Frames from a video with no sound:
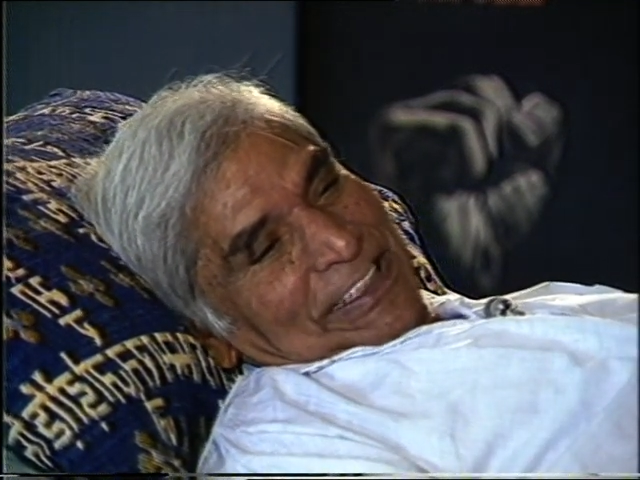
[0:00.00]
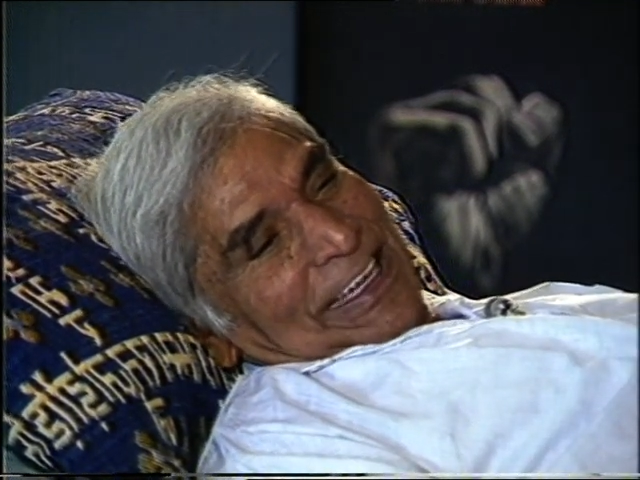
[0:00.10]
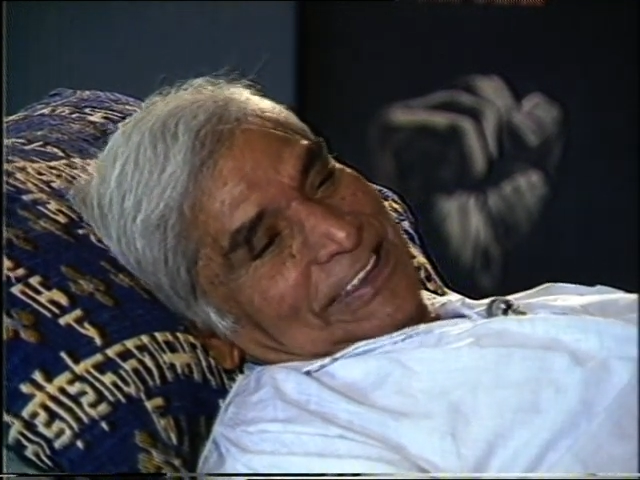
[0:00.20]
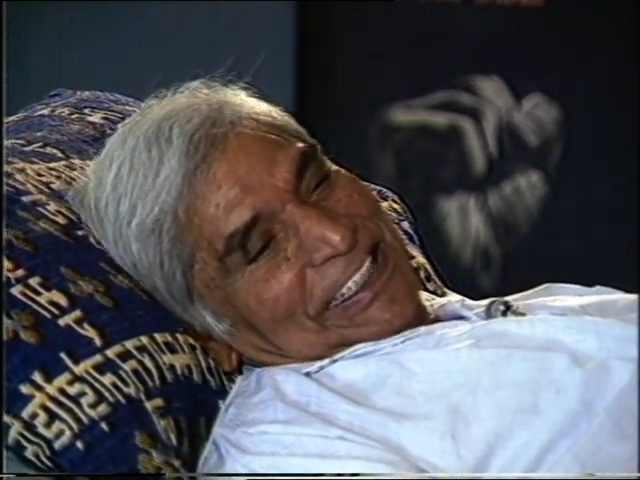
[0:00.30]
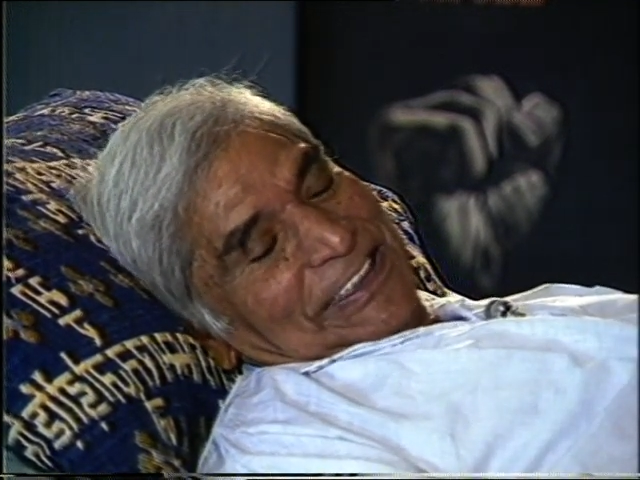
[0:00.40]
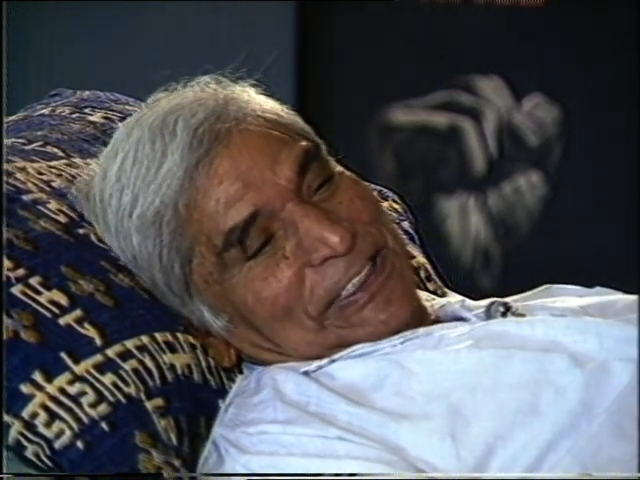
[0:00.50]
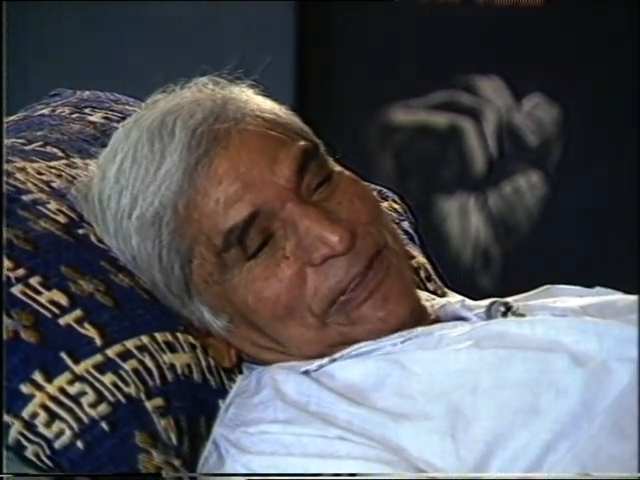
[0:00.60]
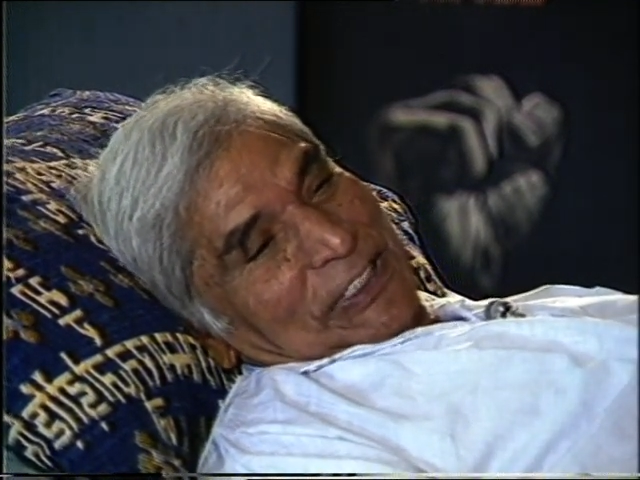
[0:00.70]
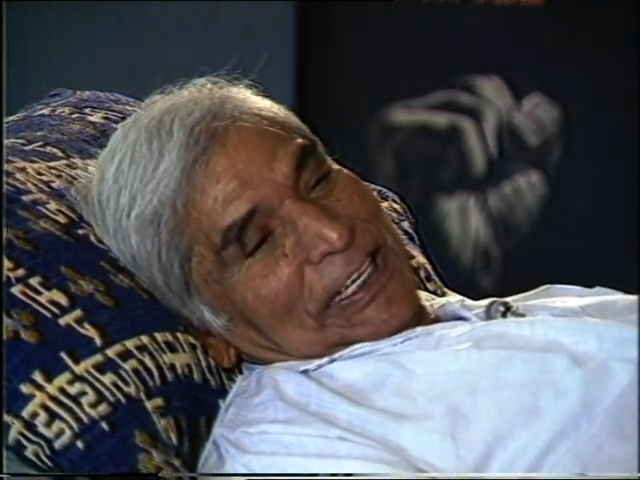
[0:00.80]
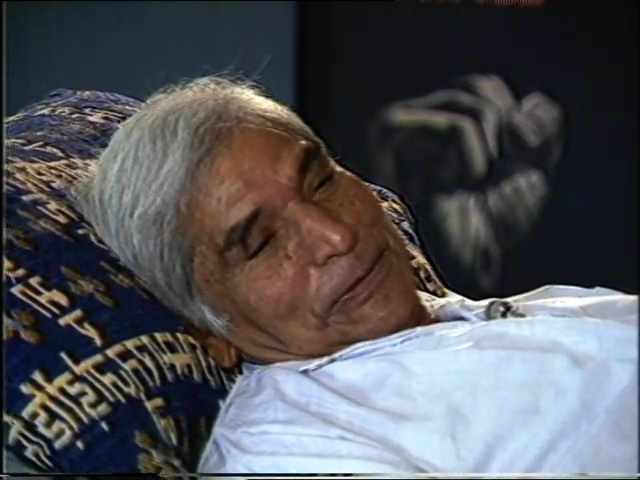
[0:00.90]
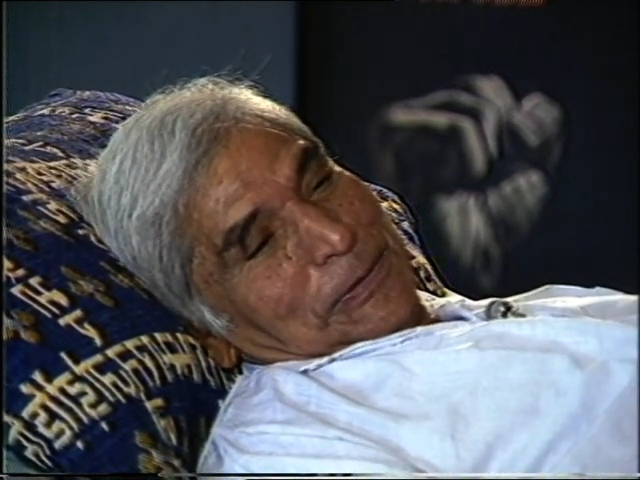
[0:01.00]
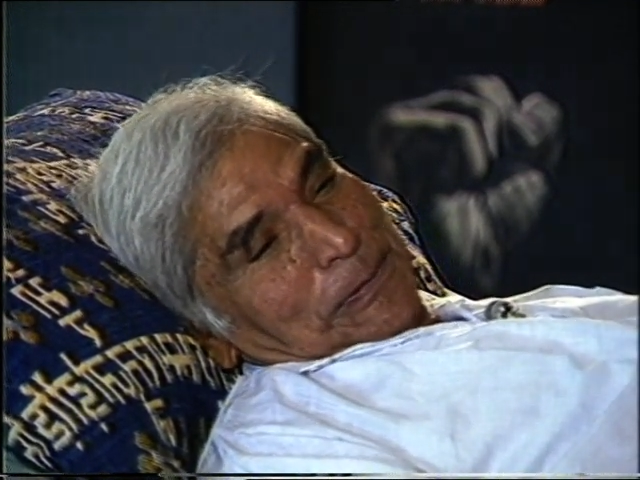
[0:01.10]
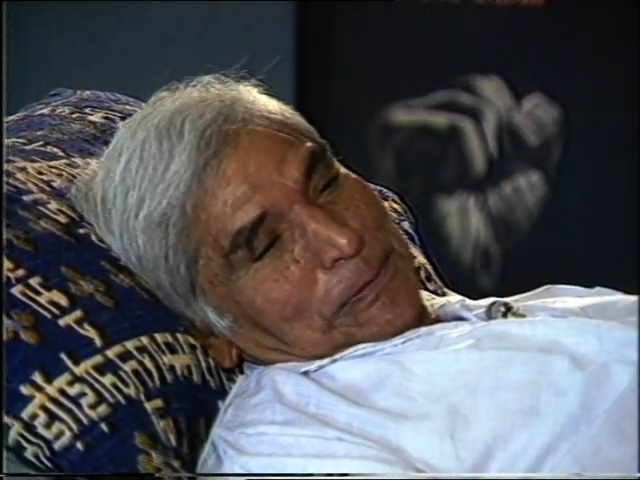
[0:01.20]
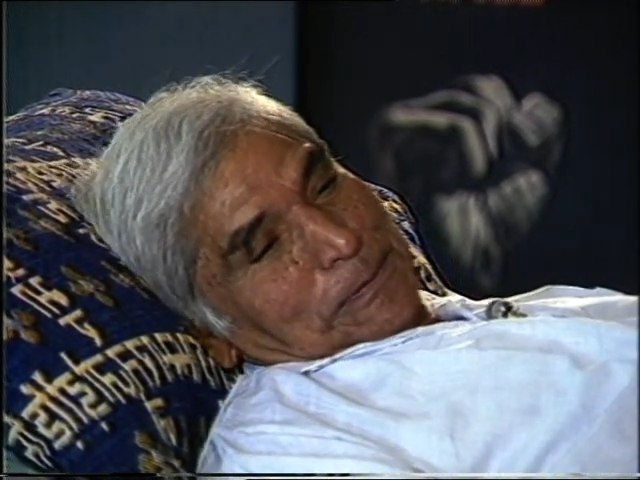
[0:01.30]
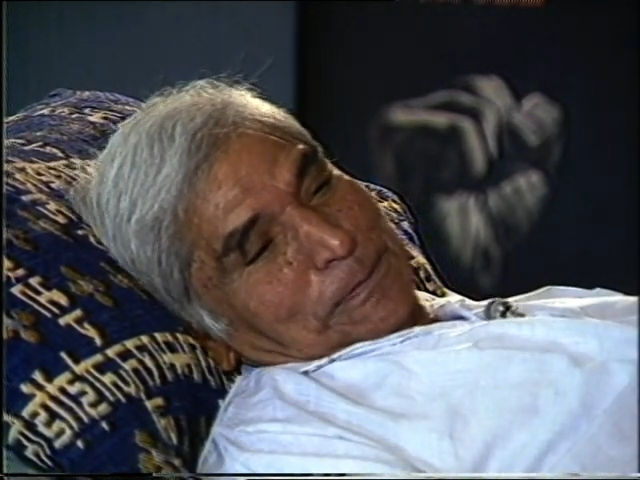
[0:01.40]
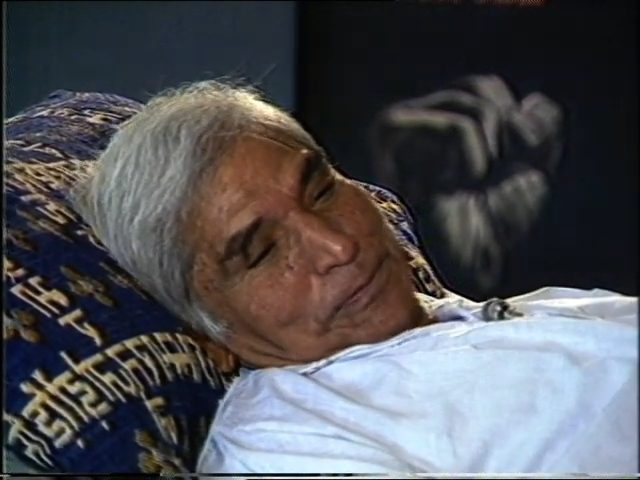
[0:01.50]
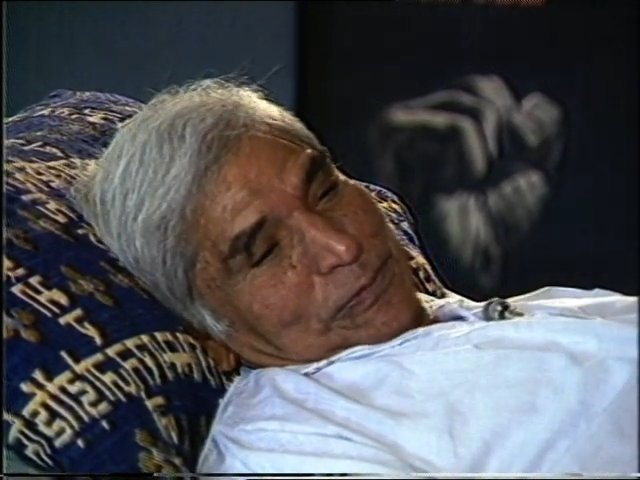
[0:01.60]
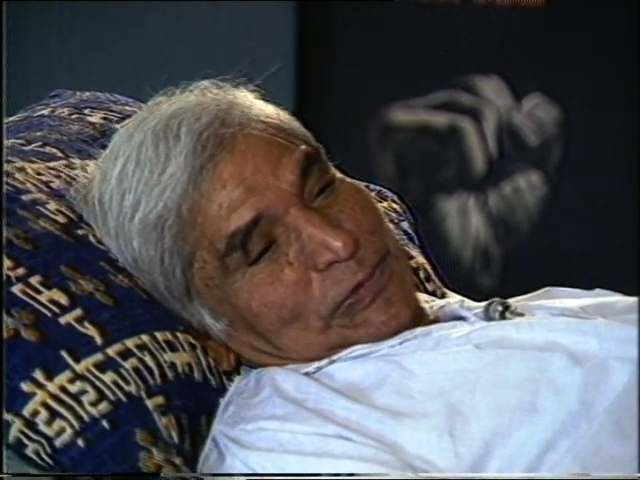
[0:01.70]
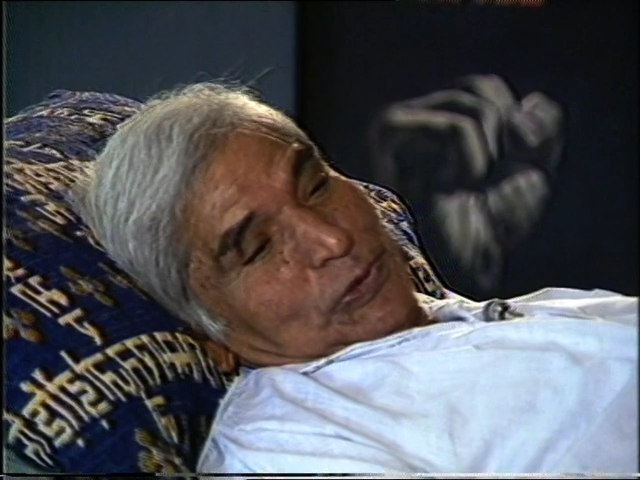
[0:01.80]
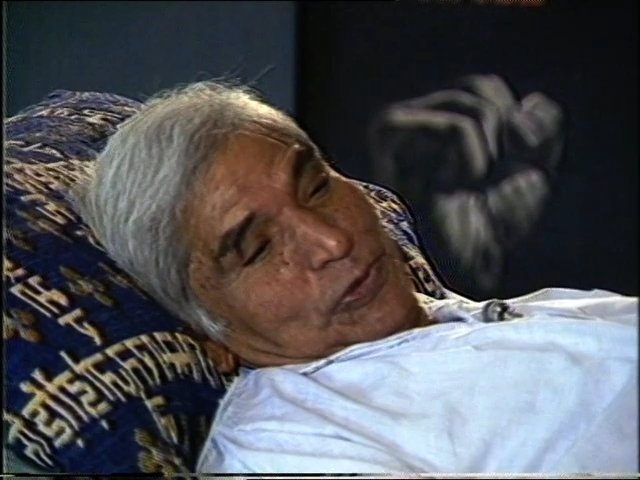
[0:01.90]
and then they decide to
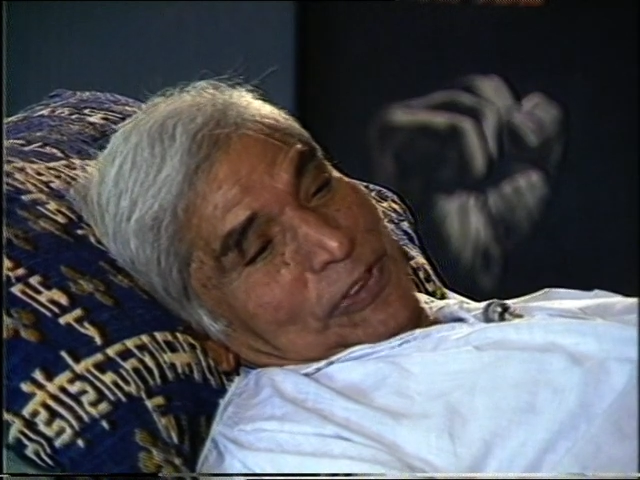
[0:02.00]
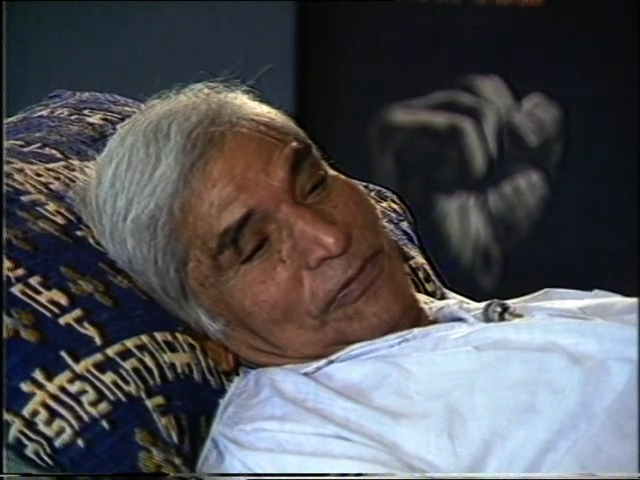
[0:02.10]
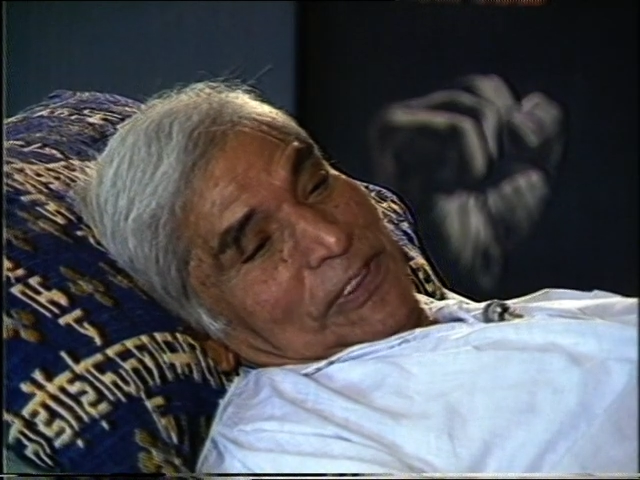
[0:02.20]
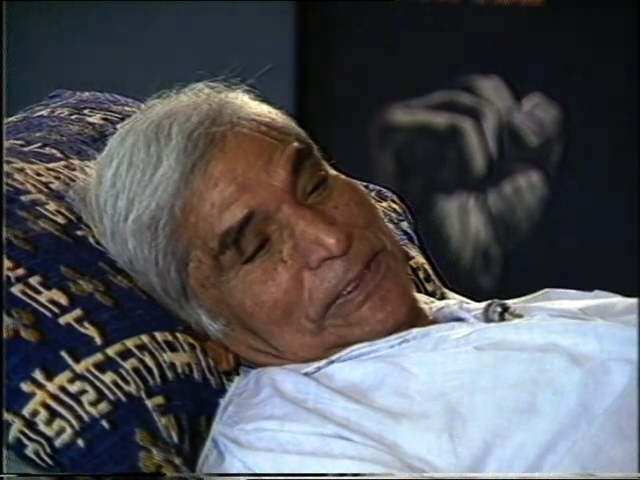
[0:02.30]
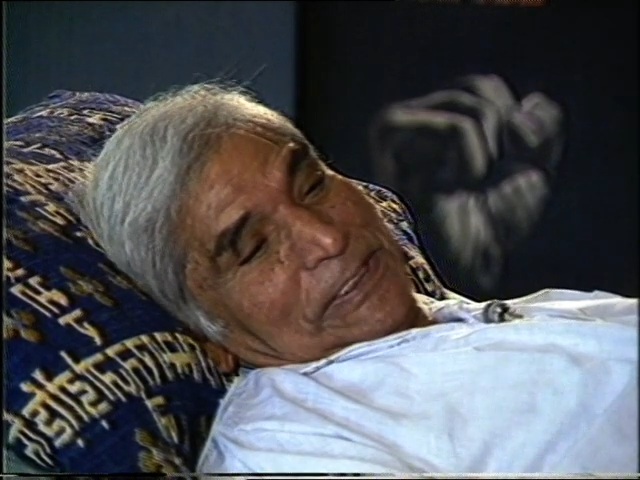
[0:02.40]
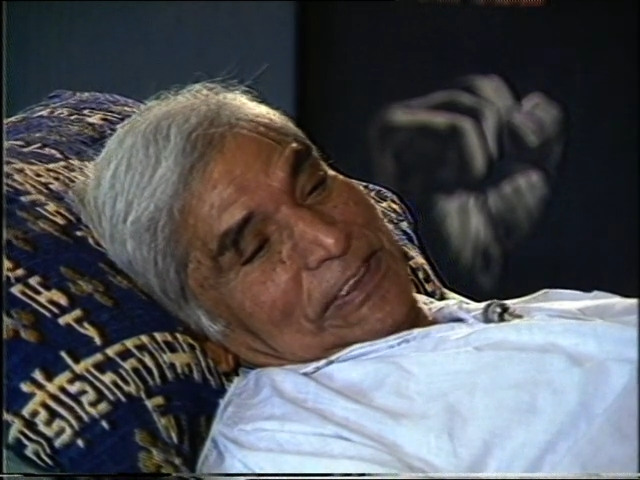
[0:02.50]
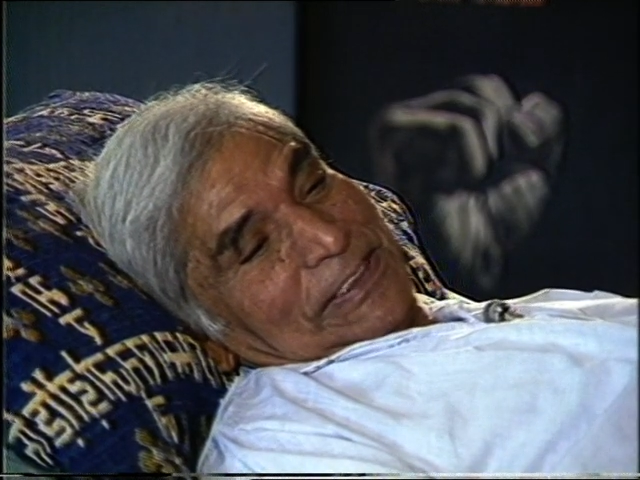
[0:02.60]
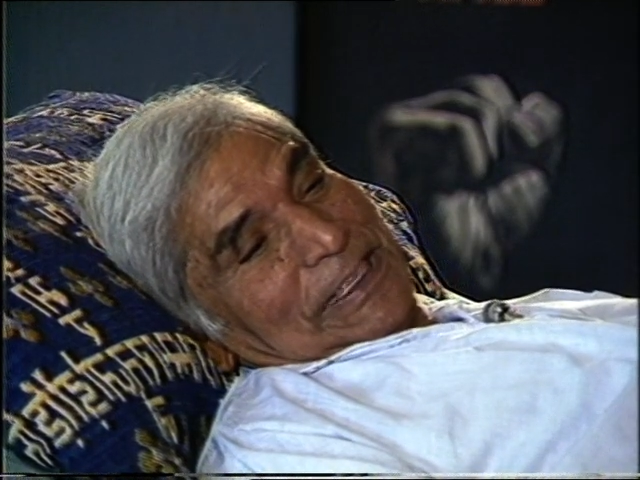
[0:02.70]
do some work in this